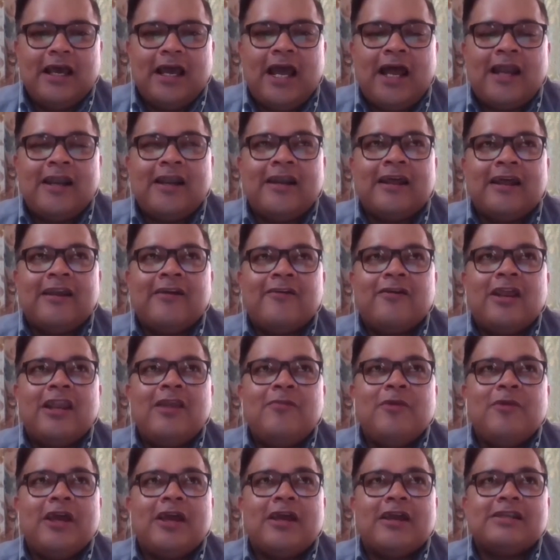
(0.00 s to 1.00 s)
and it can really
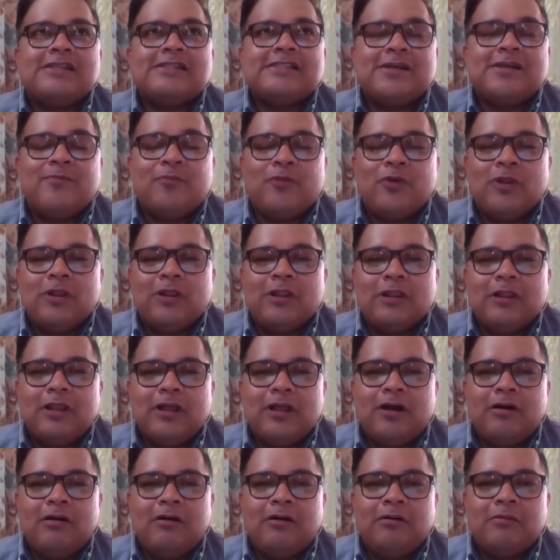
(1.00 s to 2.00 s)
make it simple.
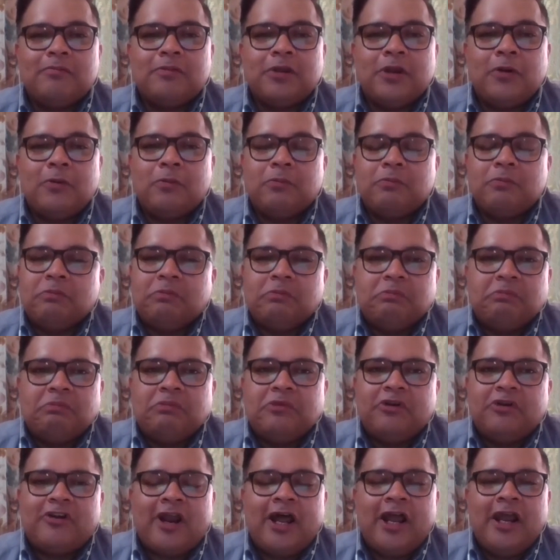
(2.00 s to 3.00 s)

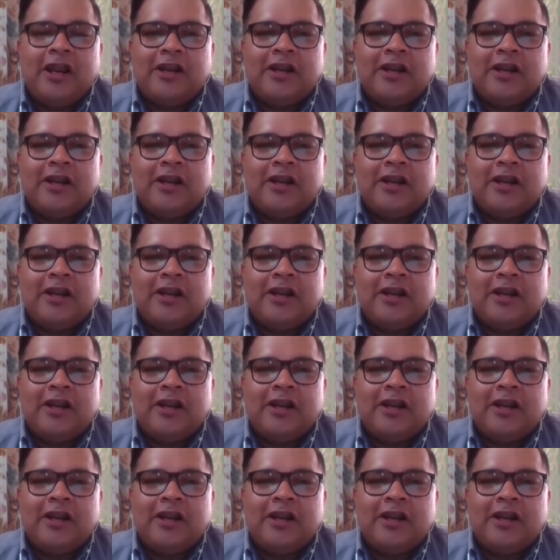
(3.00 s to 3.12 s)
Try it